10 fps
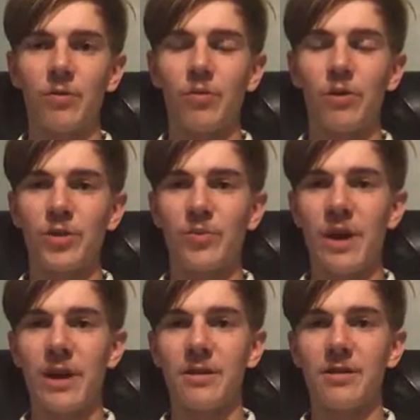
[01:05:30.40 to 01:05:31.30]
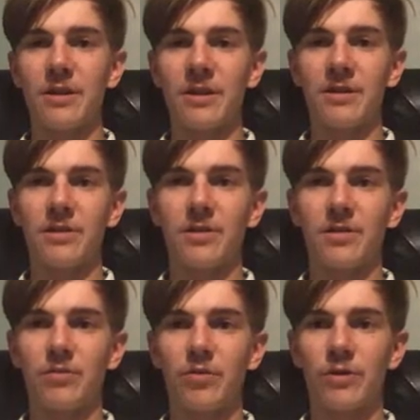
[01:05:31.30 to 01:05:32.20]
push back
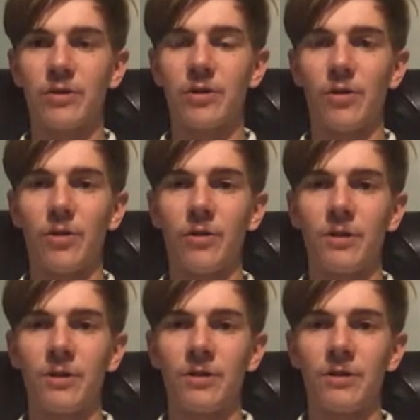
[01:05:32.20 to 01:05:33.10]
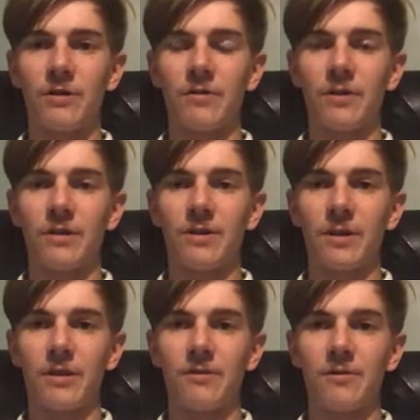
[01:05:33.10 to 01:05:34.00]
against Brazil if
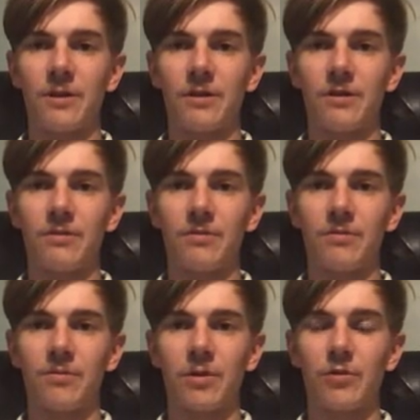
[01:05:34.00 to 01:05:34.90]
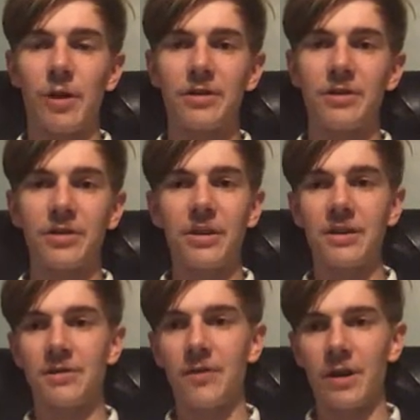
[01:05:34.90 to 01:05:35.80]
it aggresses
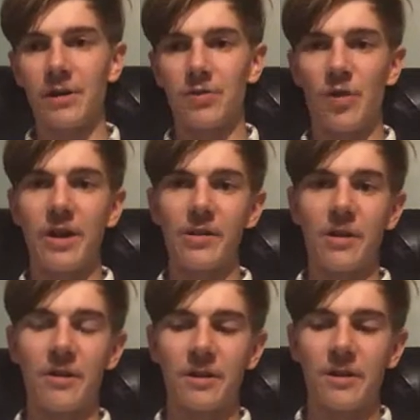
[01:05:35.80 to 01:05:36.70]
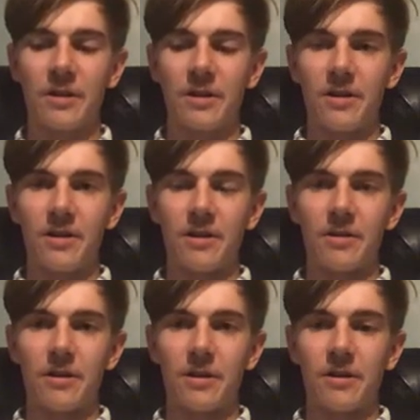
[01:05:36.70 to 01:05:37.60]
against Venezuela.
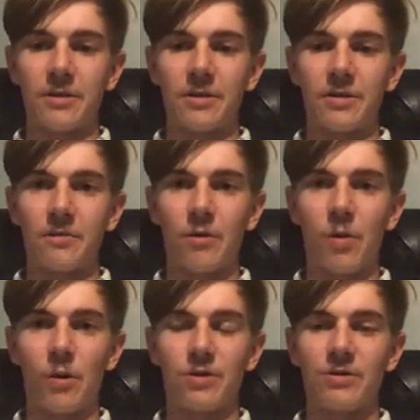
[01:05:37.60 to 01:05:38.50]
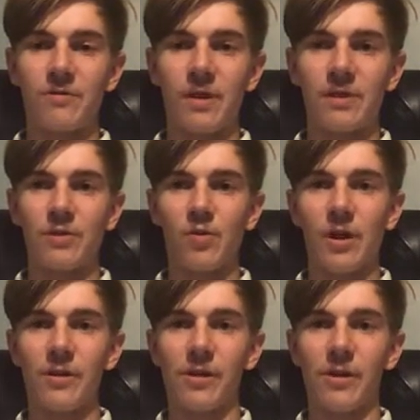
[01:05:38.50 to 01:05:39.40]
And of course,
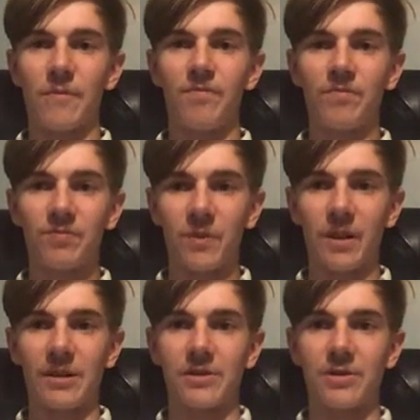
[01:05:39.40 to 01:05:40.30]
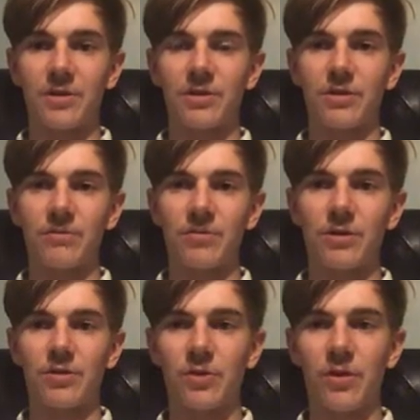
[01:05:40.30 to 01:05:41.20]
Venezuela has such
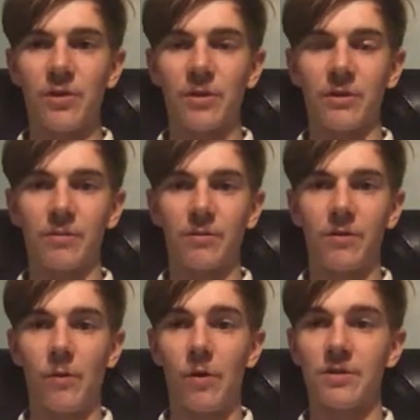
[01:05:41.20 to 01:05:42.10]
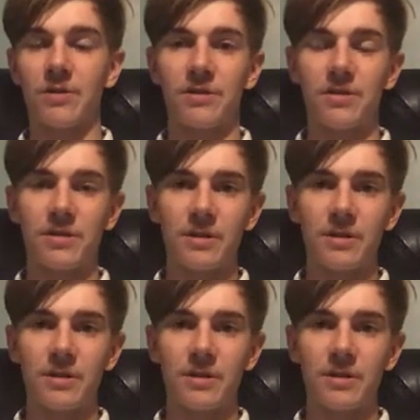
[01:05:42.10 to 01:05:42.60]
strong forces.